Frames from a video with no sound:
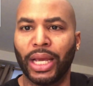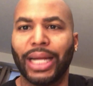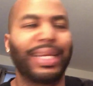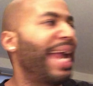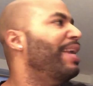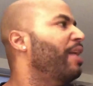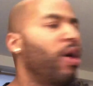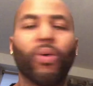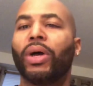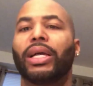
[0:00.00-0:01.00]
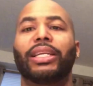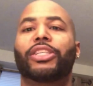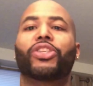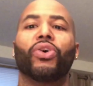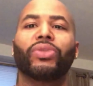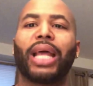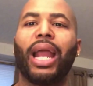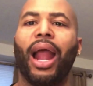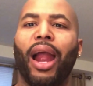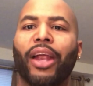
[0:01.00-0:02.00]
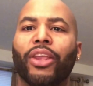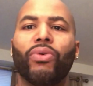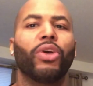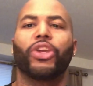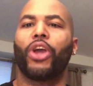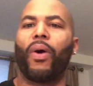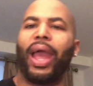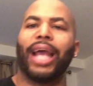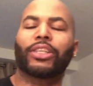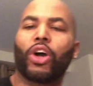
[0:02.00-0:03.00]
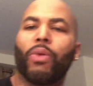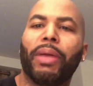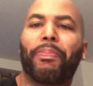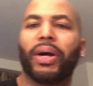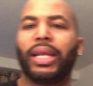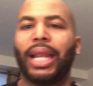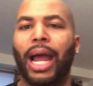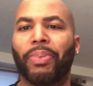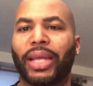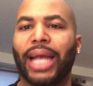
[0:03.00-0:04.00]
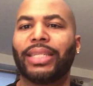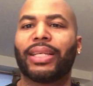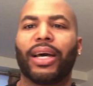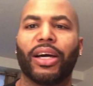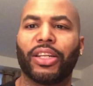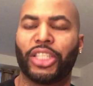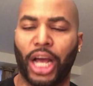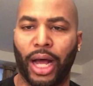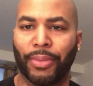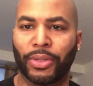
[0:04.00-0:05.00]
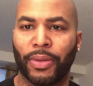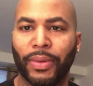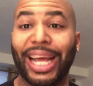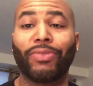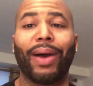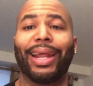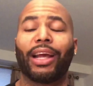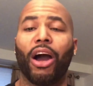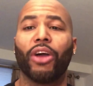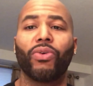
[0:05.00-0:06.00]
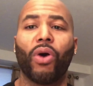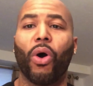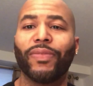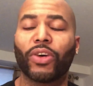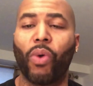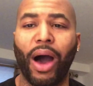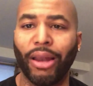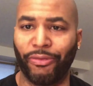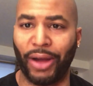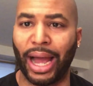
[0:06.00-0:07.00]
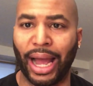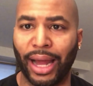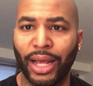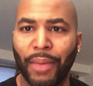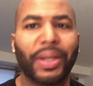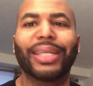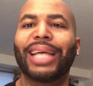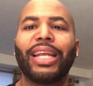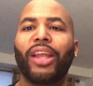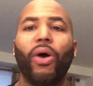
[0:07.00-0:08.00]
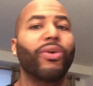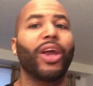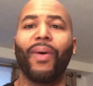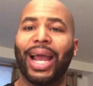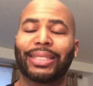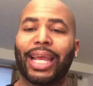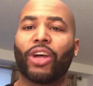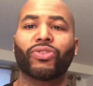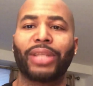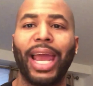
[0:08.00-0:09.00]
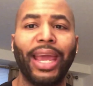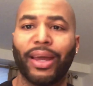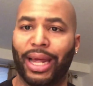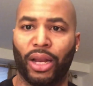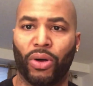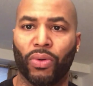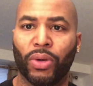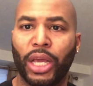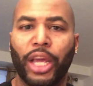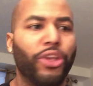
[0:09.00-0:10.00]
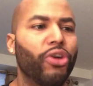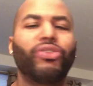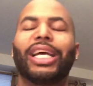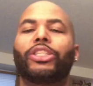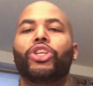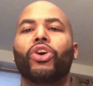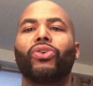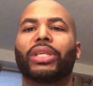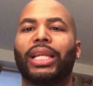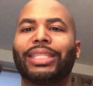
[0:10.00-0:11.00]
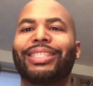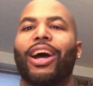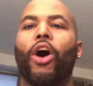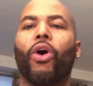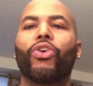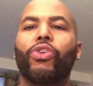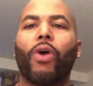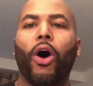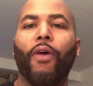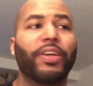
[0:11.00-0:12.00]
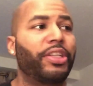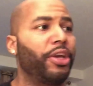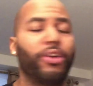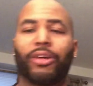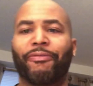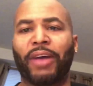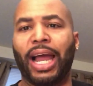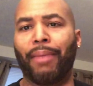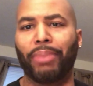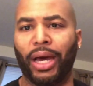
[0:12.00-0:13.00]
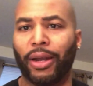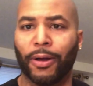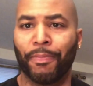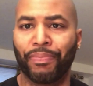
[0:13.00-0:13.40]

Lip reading: They know as soon as they hire you, your ass going to be putting in applications at other jobs. That's why they call you overqualified, because they know your ass ain't going to stay here that long. You just using this to hold you over till you can find better.